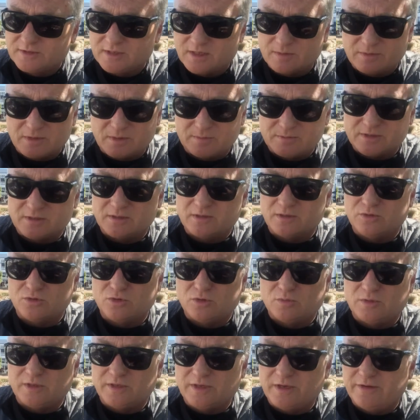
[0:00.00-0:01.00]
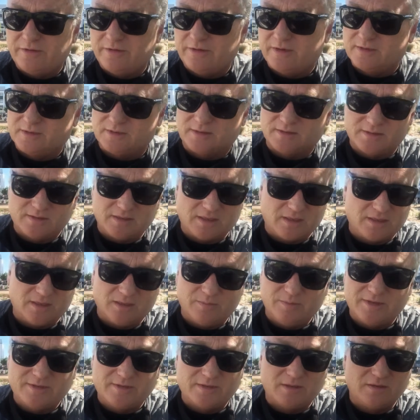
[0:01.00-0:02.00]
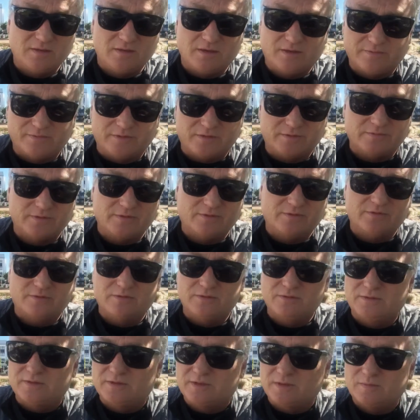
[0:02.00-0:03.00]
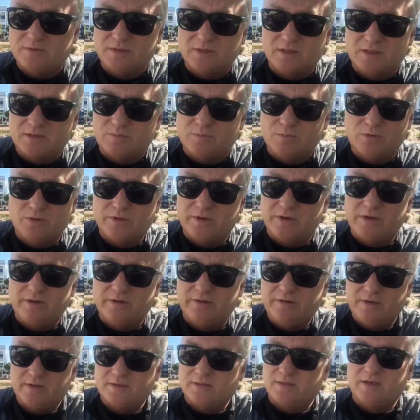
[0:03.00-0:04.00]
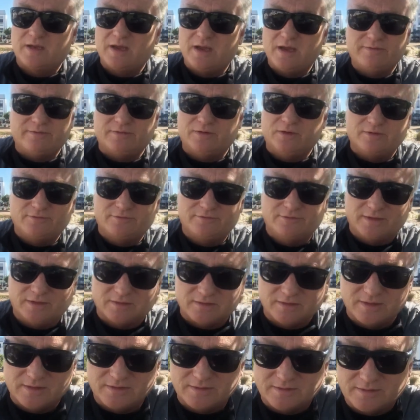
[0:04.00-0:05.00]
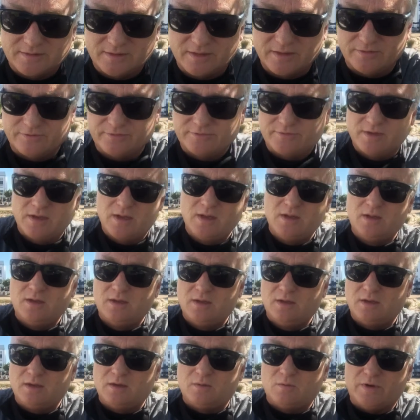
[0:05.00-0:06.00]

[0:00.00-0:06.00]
suburbs and the normal areas, and let me tell you, I've driven through some of those poorer areas and I have not felt unsafe.